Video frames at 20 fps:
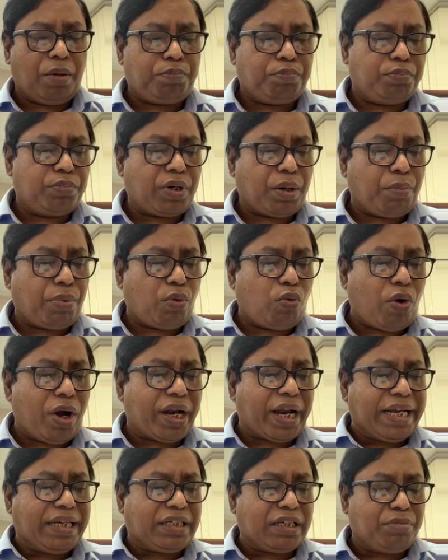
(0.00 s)
number one
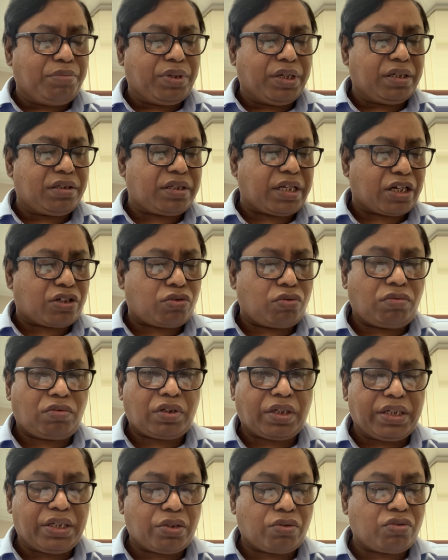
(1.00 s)
item in section
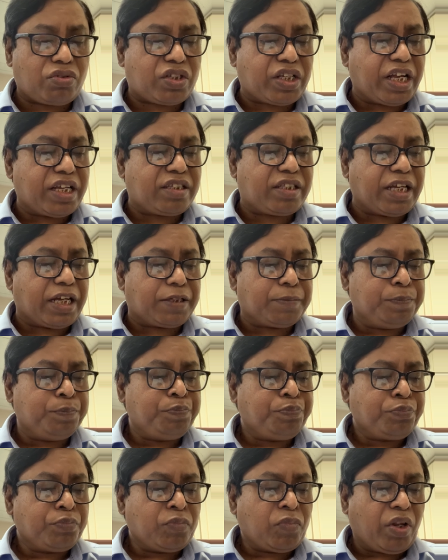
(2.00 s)
30 says that
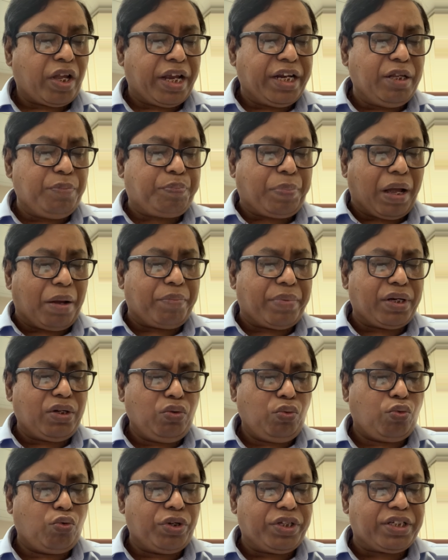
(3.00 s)
any
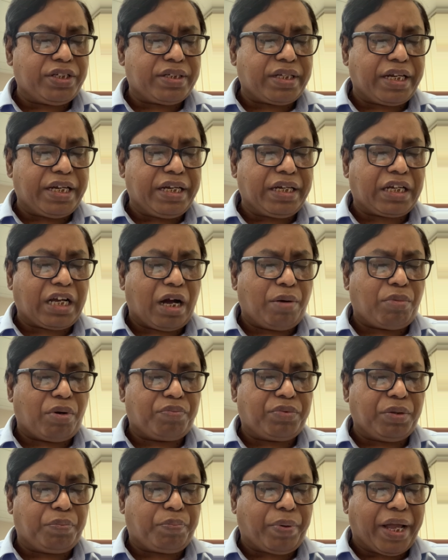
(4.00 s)
payment which is an income
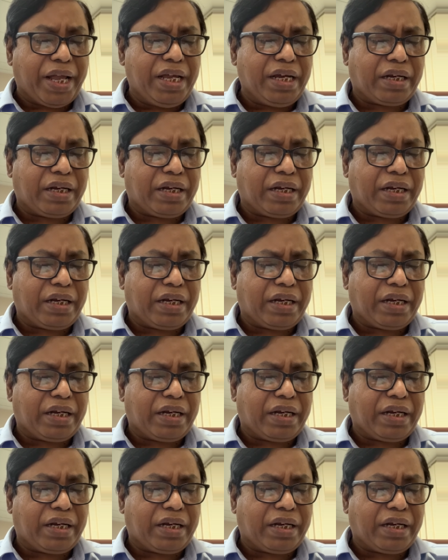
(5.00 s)
of the payee